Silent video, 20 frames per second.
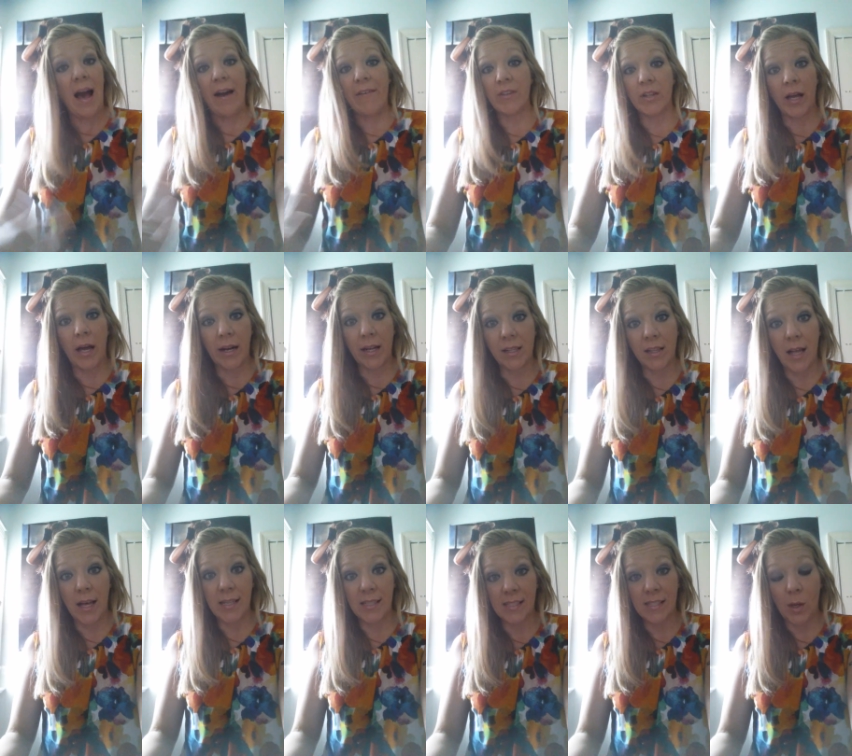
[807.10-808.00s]
I have a lot of
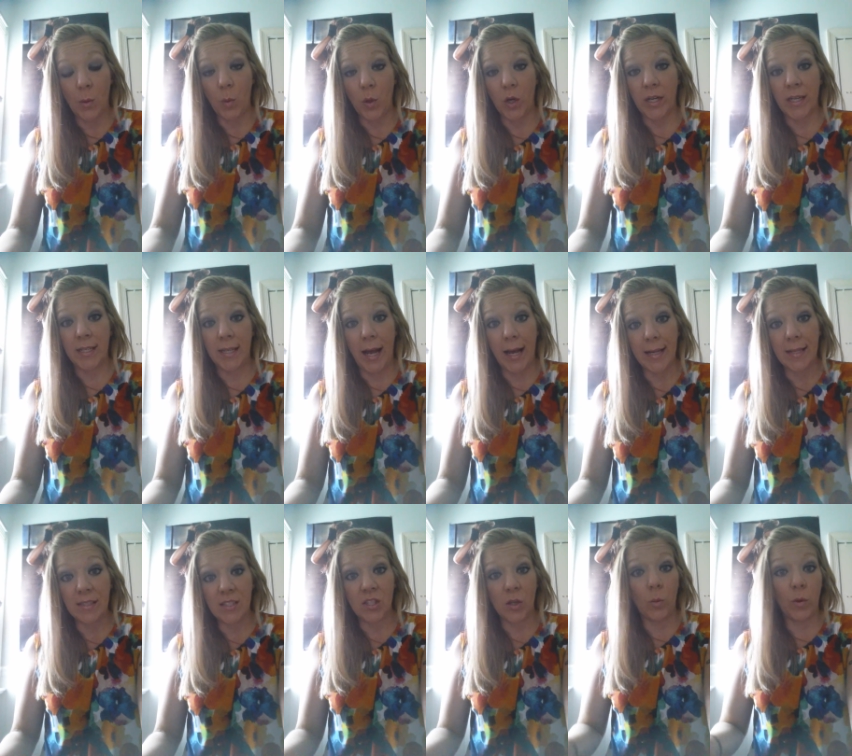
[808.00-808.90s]
clients that work
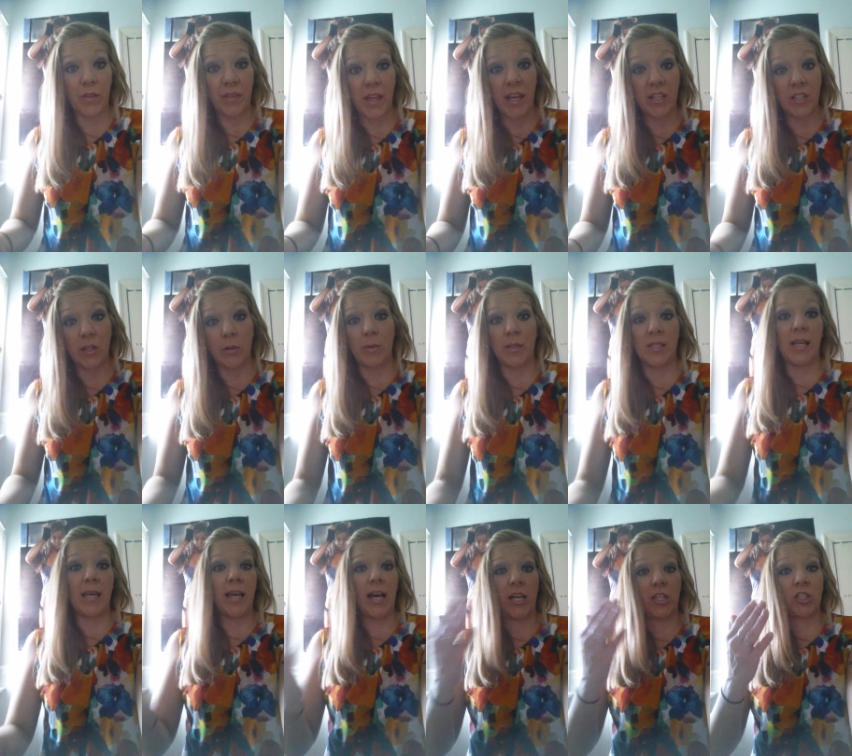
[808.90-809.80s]
nights, so what they do is
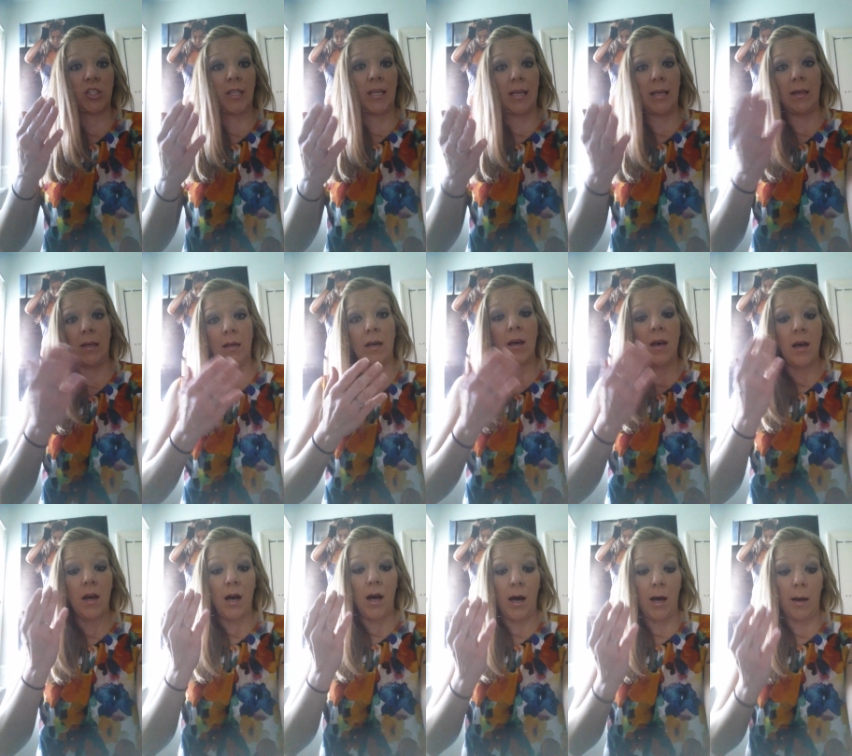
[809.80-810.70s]
they actually eat
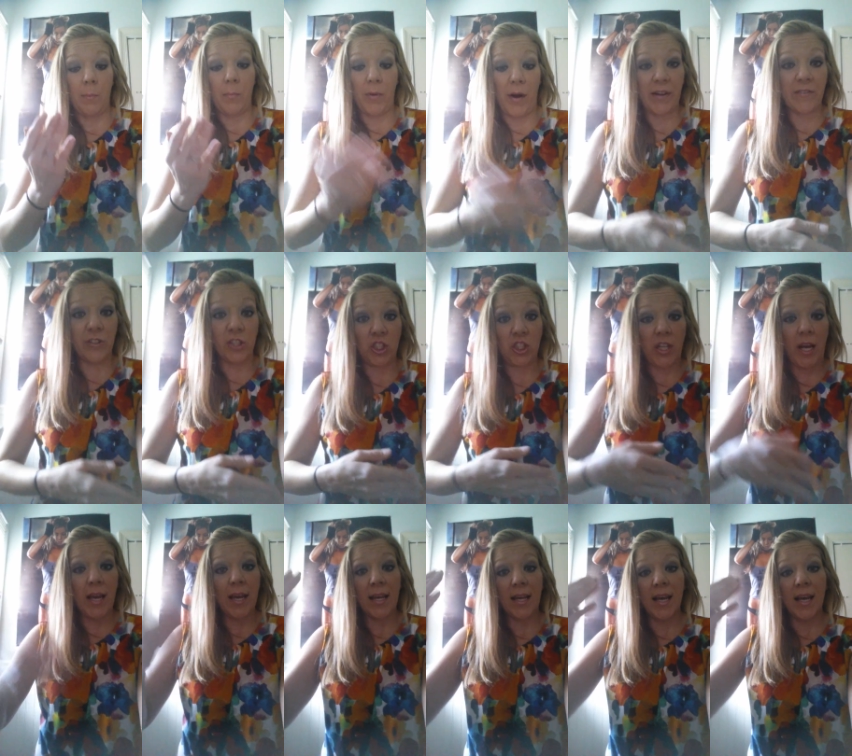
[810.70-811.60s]
a breakfast
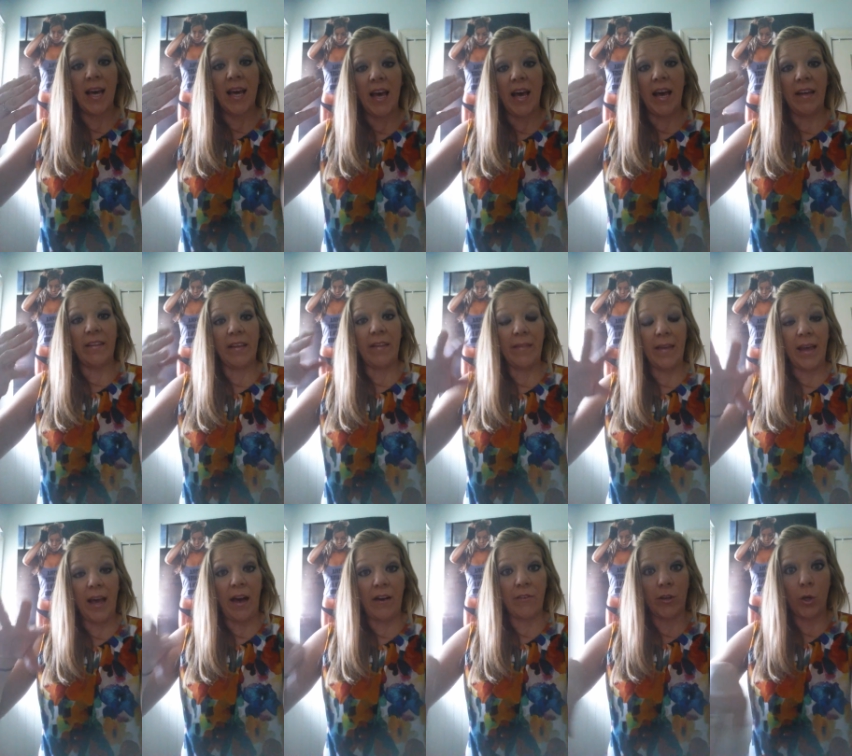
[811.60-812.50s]
shake and then
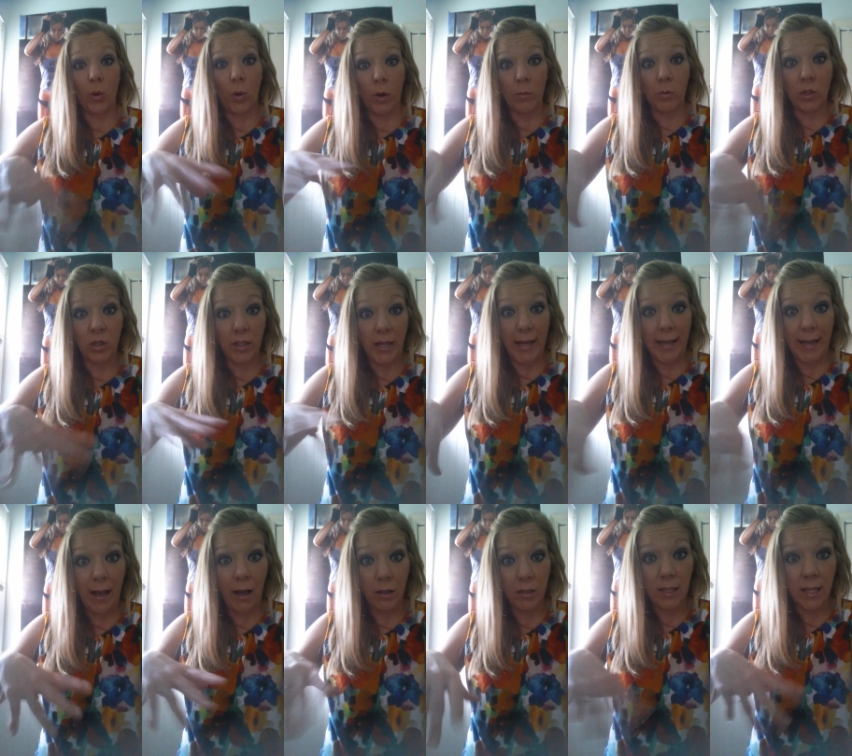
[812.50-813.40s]
they have a normal like
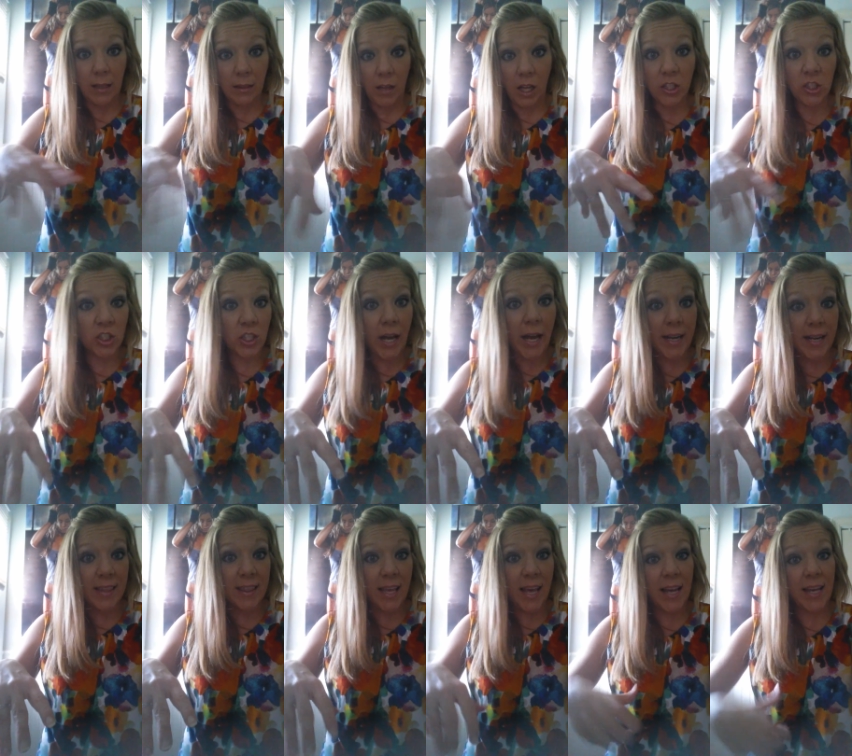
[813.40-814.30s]
healthy lunch
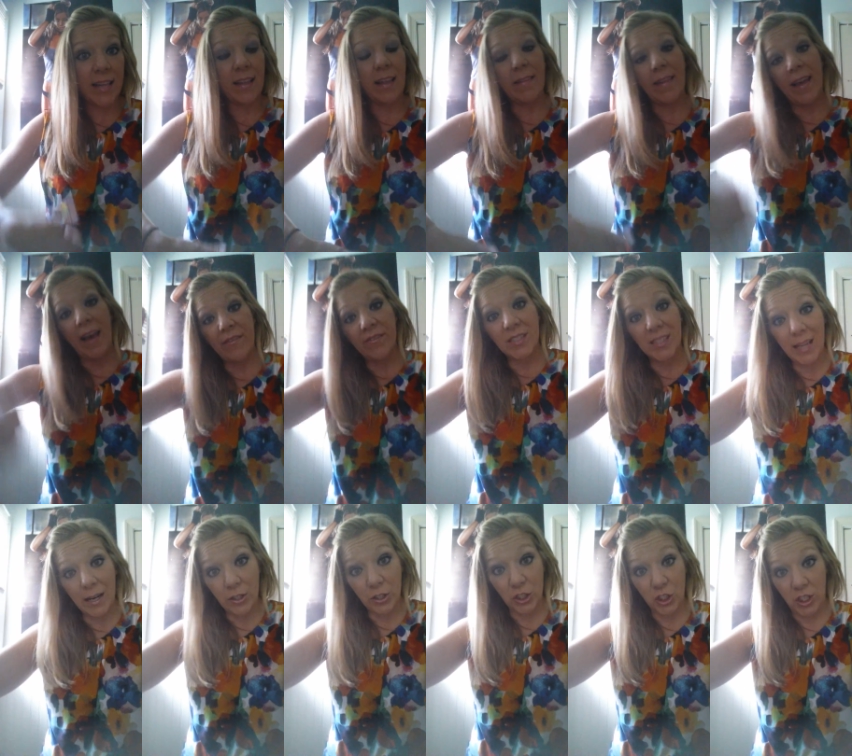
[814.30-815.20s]
kind of thing and then they have a
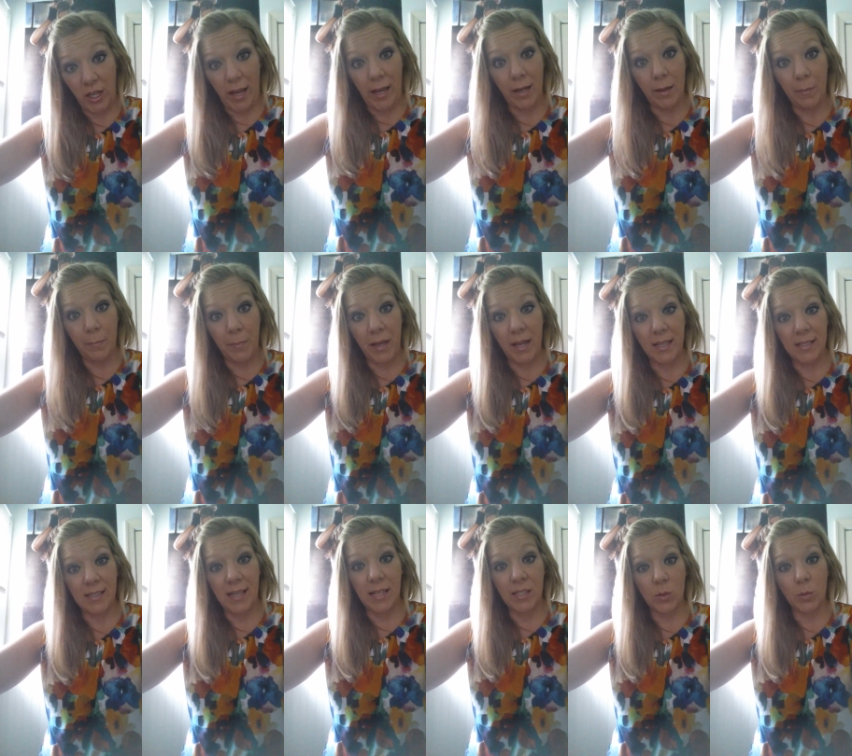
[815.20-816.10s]
dinner shake
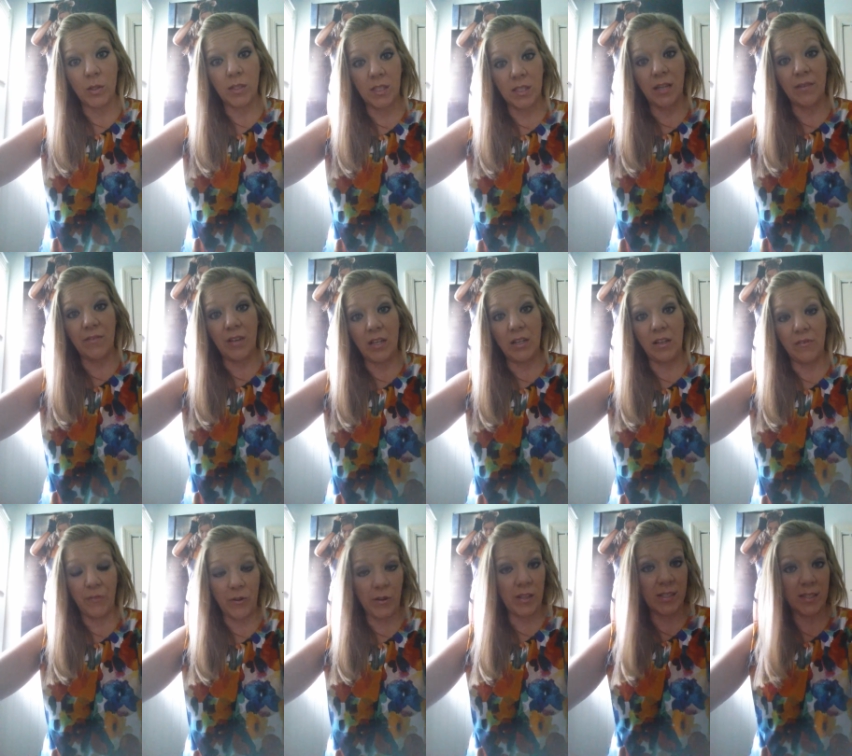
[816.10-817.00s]
because that's what's
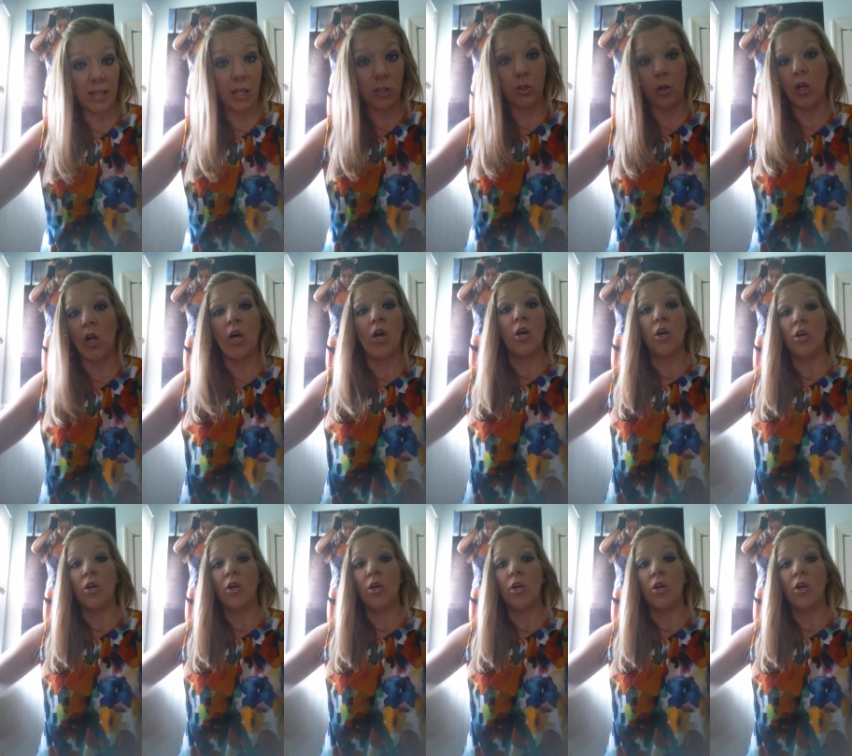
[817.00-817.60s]
convenient for their schedule.